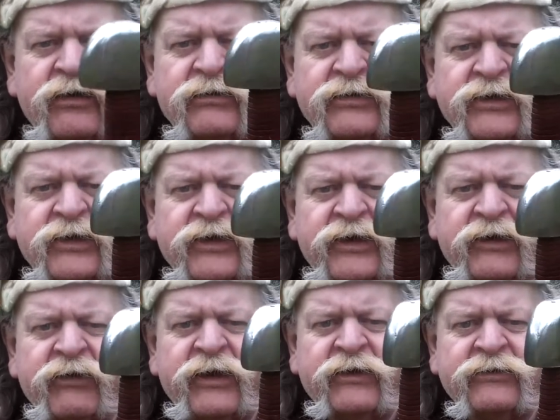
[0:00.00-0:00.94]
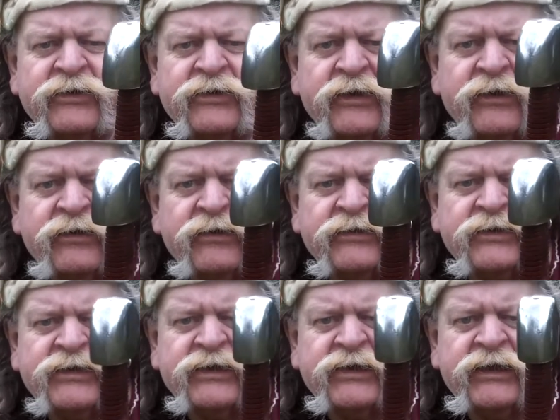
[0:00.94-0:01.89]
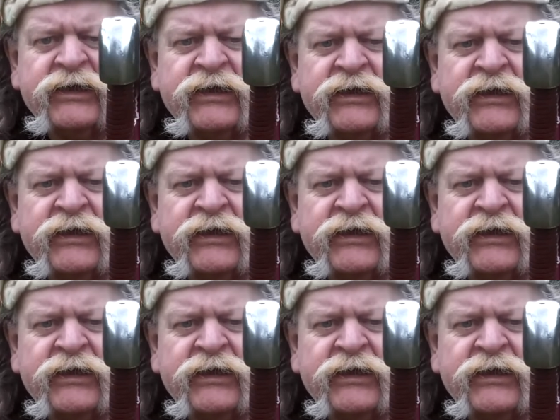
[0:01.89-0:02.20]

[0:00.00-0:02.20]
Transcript: Turn it round so you can see.